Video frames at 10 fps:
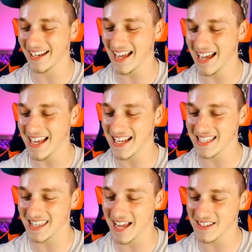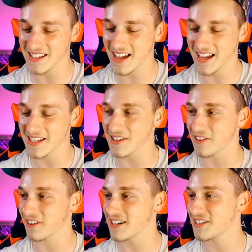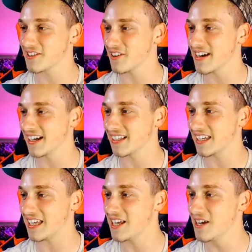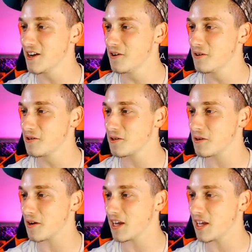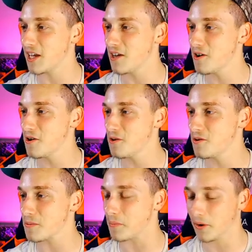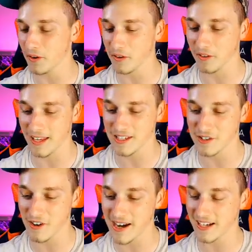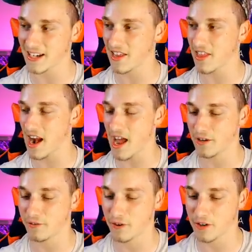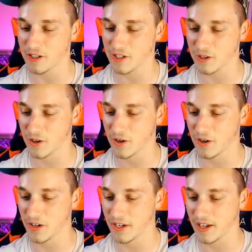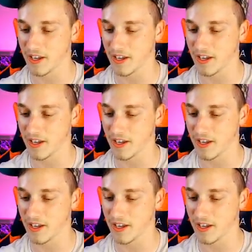Nice! 1,000 eyes restrict. Huge, huge pull. That is great. And another Light Force Sword.